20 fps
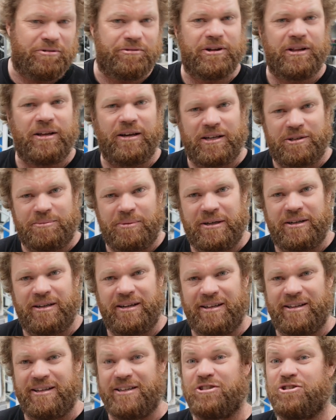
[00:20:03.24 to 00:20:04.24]
really expecting
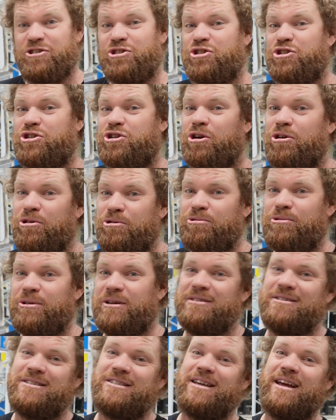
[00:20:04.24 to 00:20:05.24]
anything too
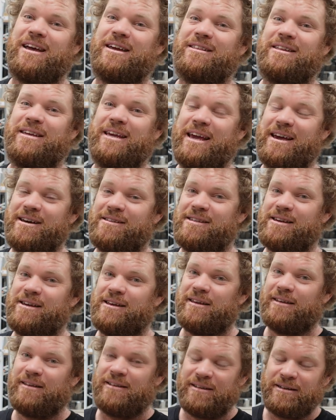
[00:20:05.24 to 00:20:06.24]
insanely out
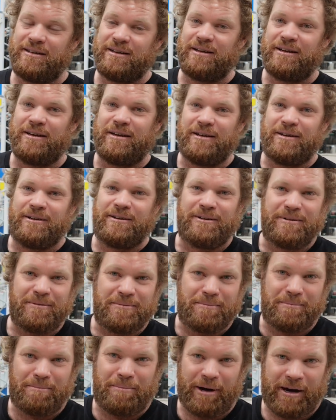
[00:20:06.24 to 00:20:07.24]
there,
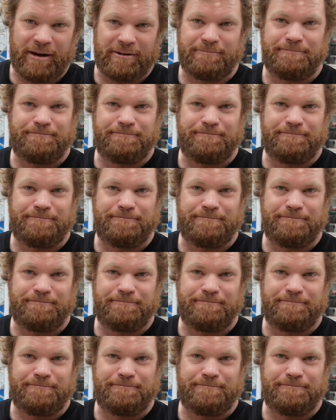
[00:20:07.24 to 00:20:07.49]
but